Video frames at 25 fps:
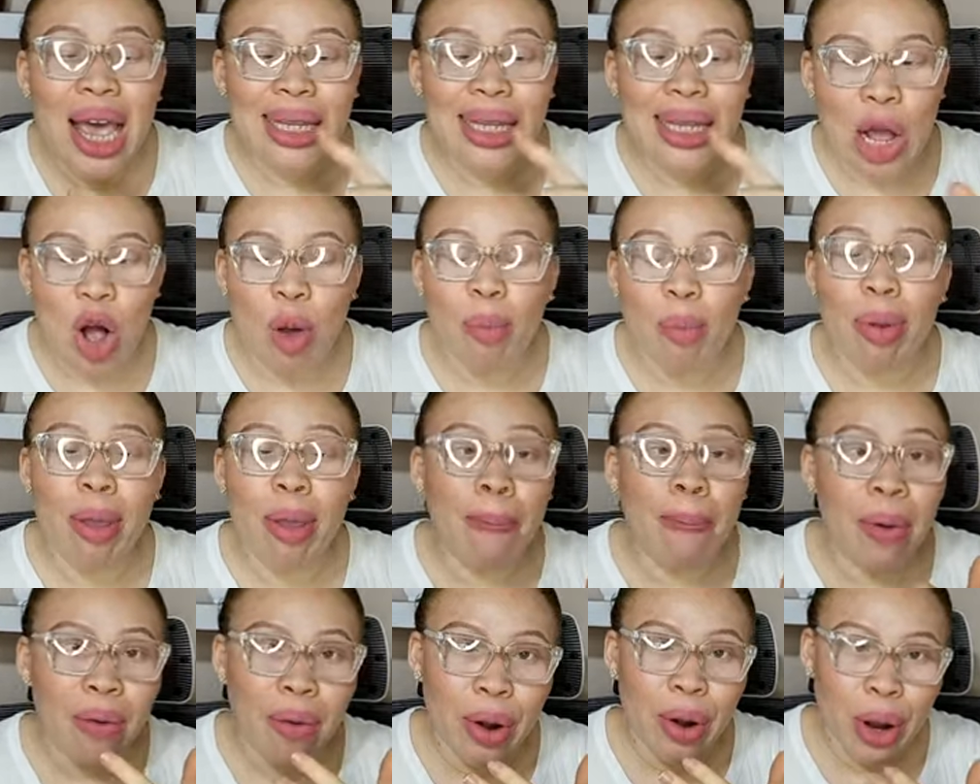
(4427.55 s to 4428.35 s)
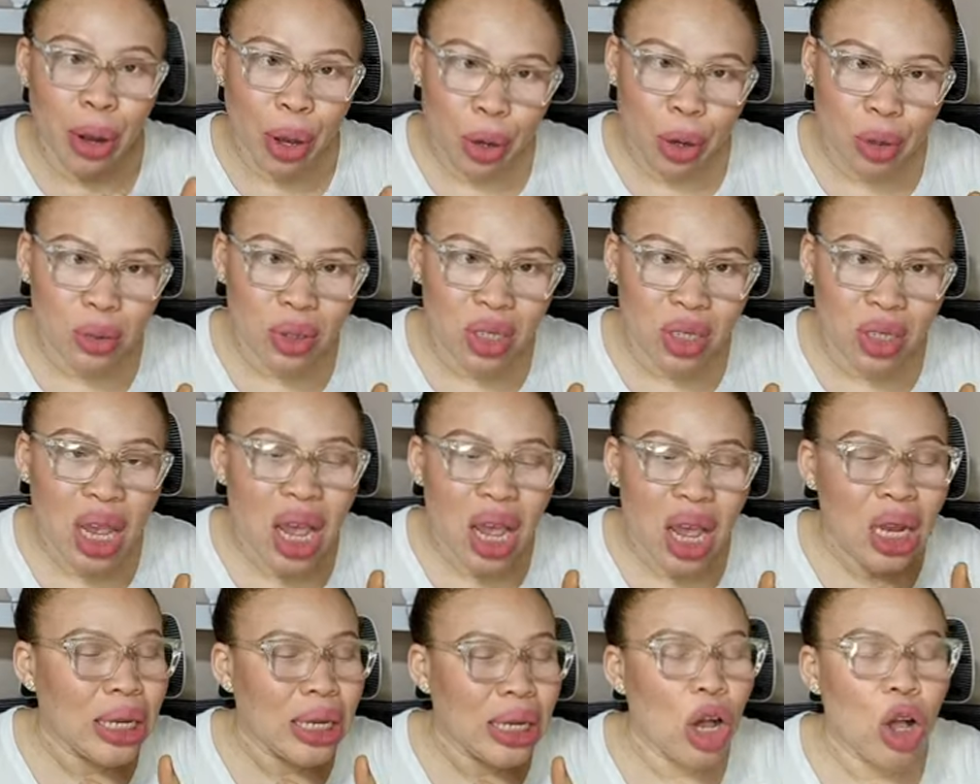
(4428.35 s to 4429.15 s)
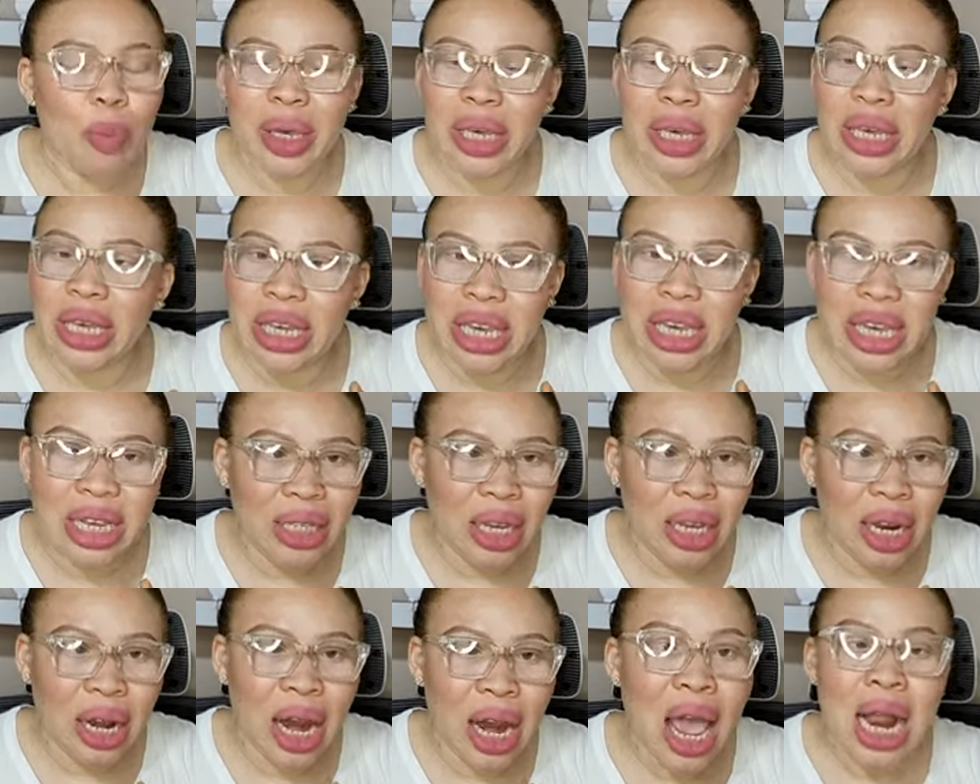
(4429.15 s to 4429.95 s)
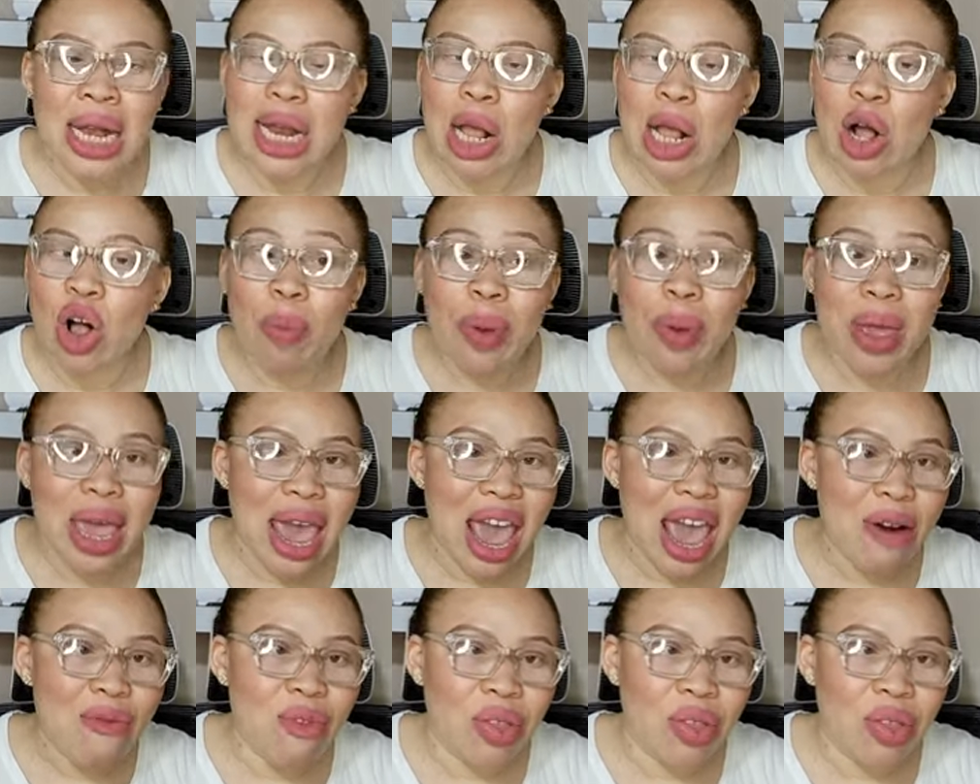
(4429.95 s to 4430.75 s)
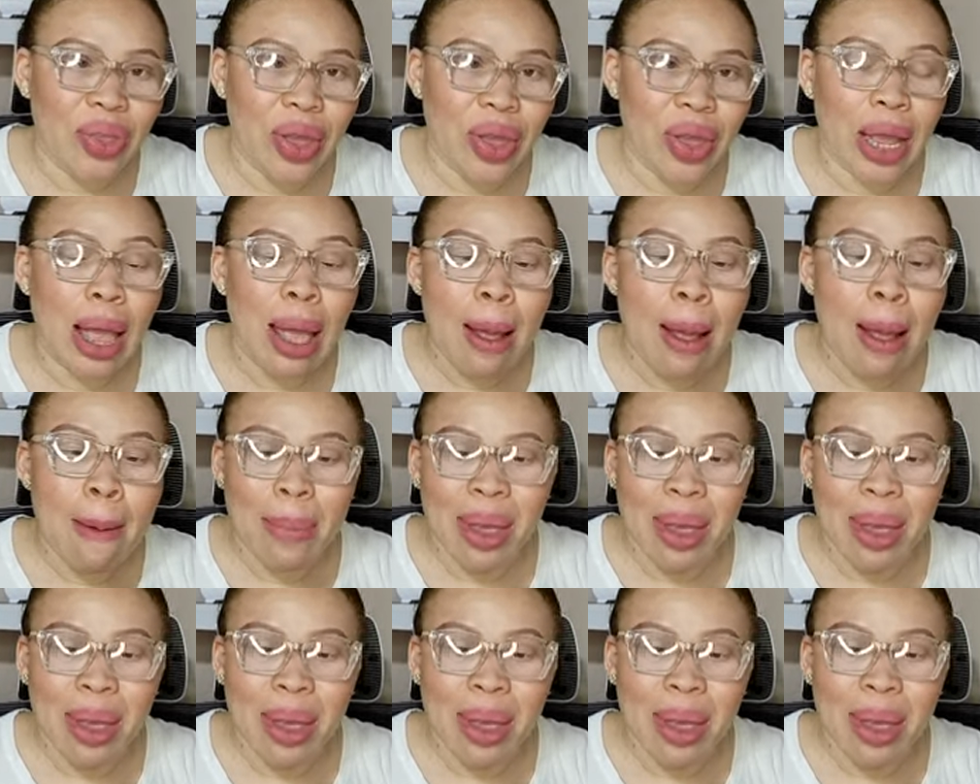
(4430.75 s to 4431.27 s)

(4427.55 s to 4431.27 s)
there will be miracles, there will be healing, there will be everything.